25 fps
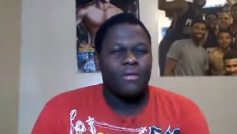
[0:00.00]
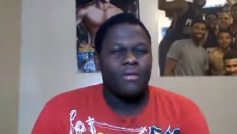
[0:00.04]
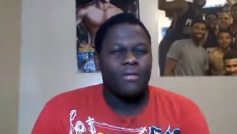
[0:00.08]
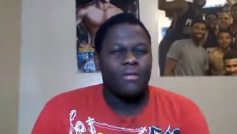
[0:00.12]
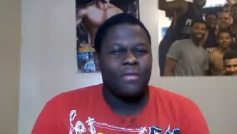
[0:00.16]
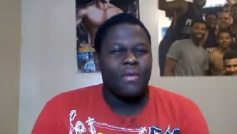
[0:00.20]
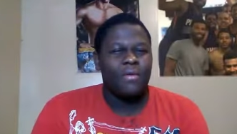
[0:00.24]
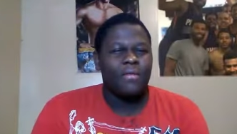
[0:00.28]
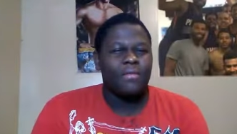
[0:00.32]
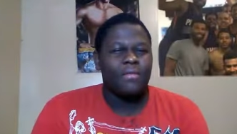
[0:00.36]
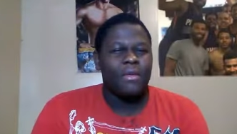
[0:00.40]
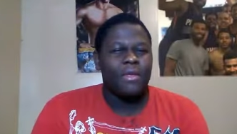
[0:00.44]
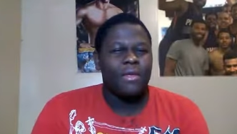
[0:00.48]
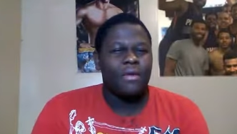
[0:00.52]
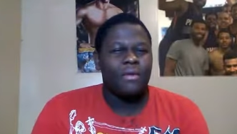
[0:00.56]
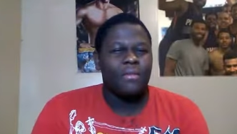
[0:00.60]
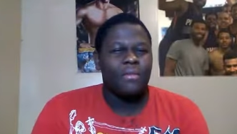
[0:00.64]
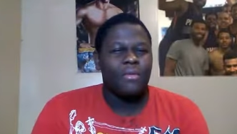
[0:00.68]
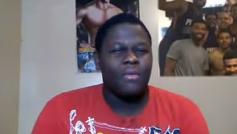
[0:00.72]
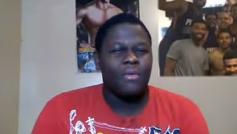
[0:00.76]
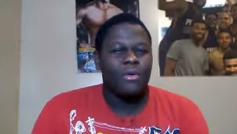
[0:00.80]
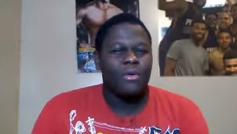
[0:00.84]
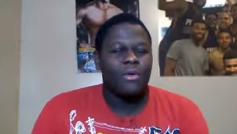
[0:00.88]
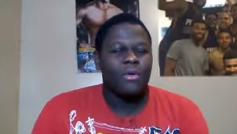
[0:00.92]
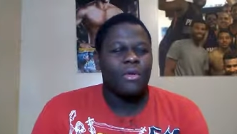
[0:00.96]
70
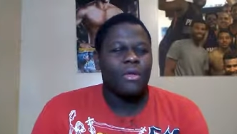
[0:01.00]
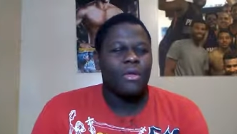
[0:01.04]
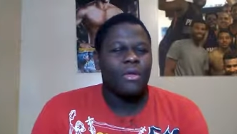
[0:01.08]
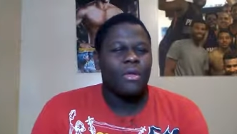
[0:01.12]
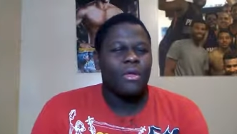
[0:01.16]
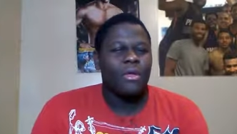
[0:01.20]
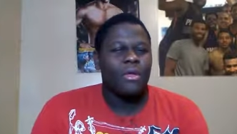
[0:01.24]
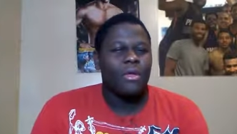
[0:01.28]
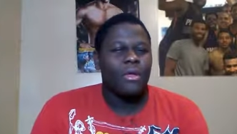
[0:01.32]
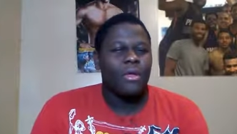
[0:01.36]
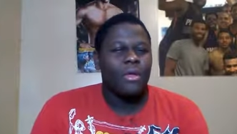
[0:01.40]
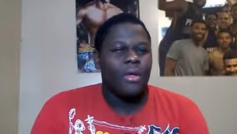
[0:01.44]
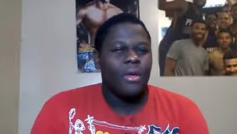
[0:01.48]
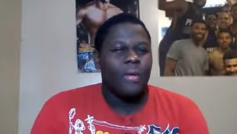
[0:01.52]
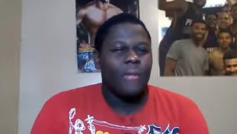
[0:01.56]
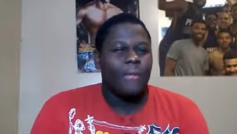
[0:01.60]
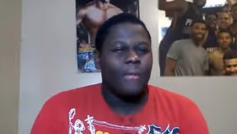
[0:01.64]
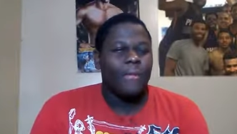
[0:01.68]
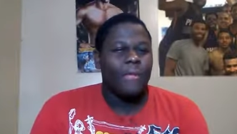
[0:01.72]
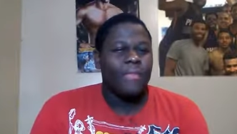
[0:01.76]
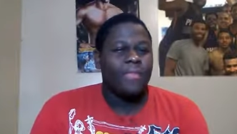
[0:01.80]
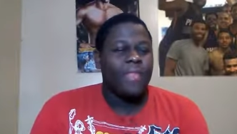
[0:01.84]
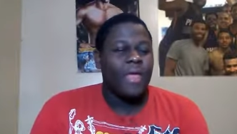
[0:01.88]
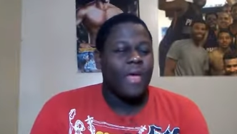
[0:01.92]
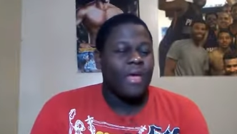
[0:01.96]
or more.
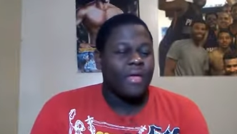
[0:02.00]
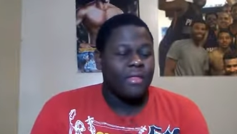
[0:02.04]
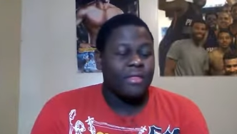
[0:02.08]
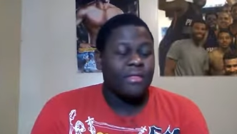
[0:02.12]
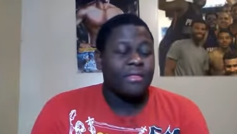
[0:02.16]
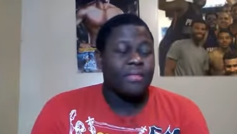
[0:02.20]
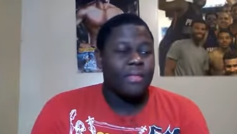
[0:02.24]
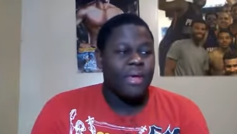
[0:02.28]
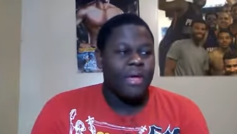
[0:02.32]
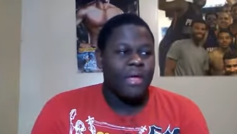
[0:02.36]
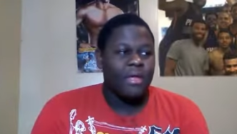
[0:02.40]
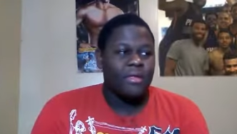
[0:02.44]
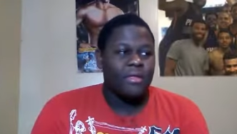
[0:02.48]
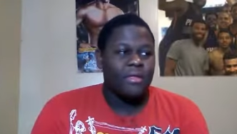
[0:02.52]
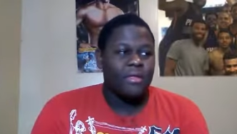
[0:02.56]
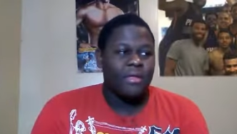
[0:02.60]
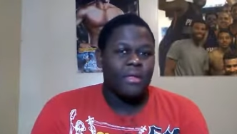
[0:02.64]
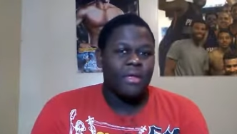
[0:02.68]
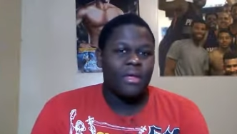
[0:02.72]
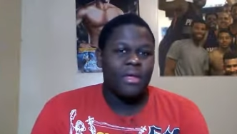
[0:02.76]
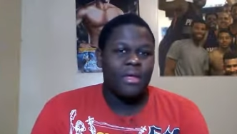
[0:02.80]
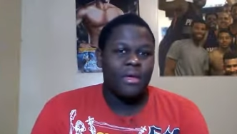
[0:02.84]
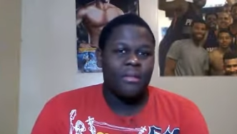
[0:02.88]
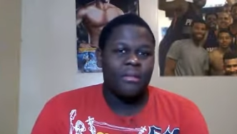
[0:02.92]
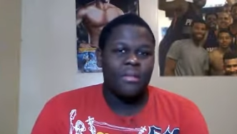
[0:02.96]
But that's
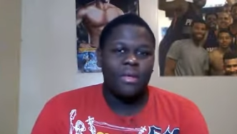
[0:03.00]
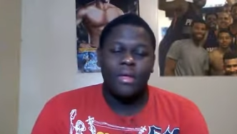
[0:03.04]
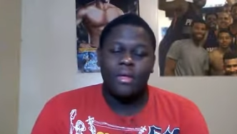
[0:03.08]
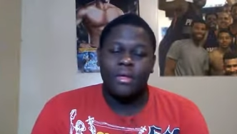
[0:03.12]
amazing.